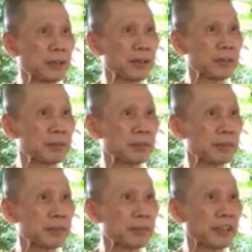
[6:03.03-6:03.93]
they thought that
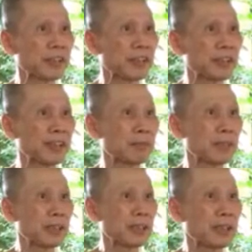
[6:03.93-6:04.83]
by killing the
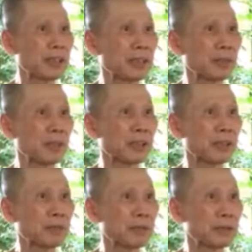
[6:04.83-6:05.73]
body will
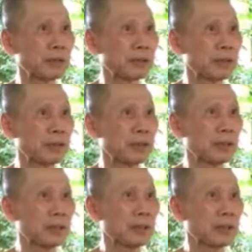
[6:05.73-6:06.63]
get rid of
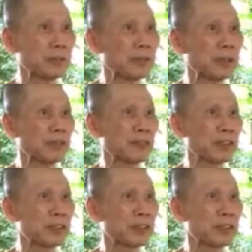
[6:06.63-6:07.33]
their depression.